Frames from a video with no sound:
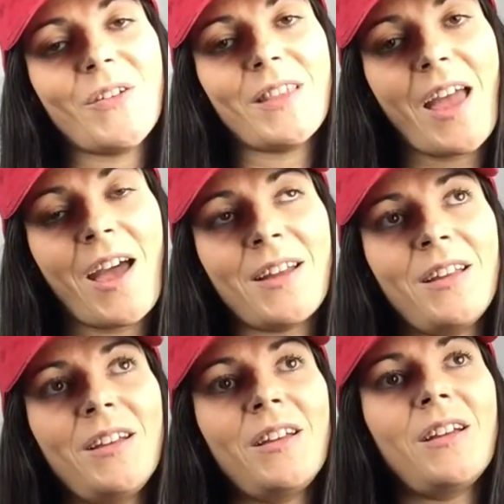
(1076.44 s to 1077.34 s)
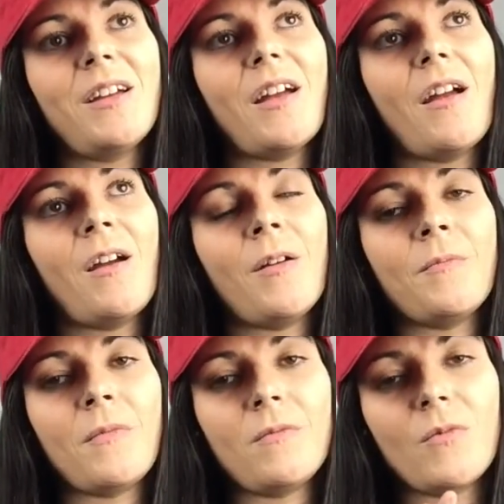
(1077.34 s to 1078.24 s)
on that.
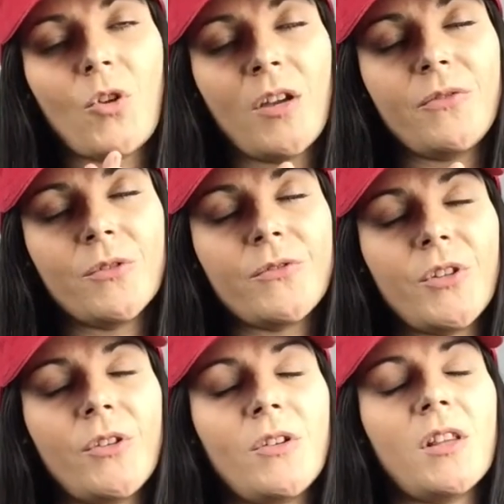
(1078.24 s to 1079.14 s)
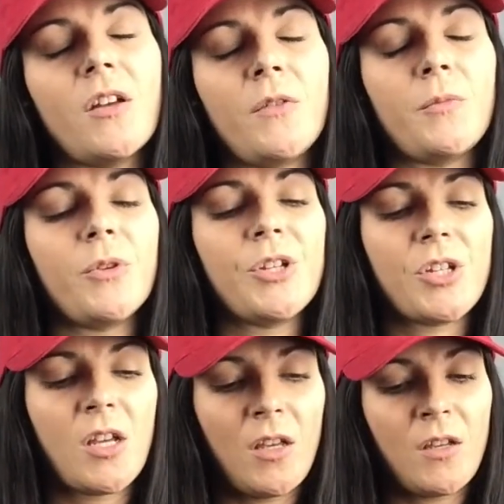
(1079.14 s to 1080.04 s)
Grateful for you and love and
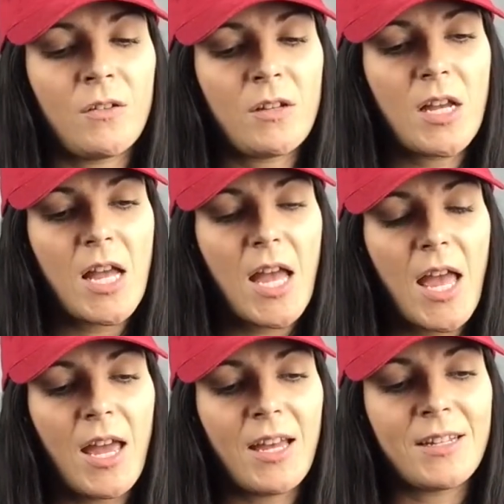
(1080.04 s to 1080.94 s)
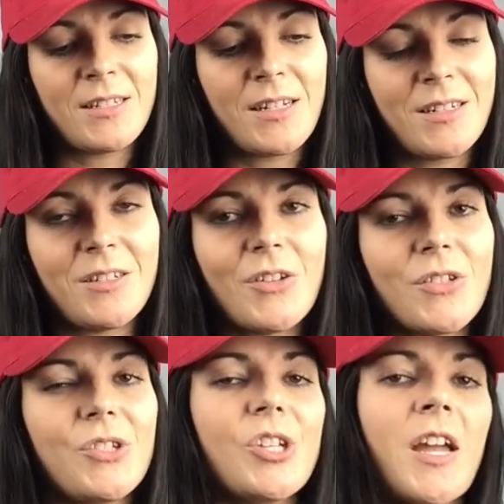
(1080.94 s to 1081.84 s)
appreciate you. And
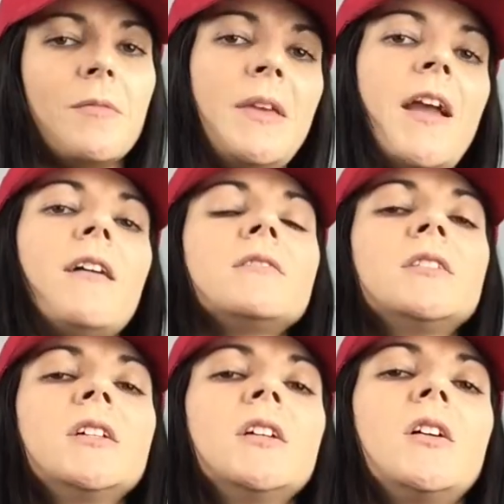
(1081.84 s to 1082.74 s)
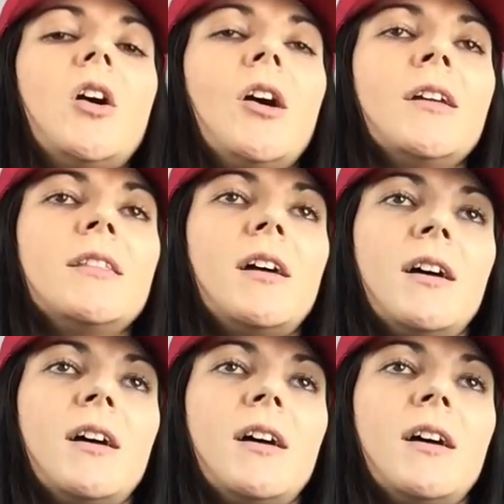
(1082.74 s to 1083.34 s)
also check me out on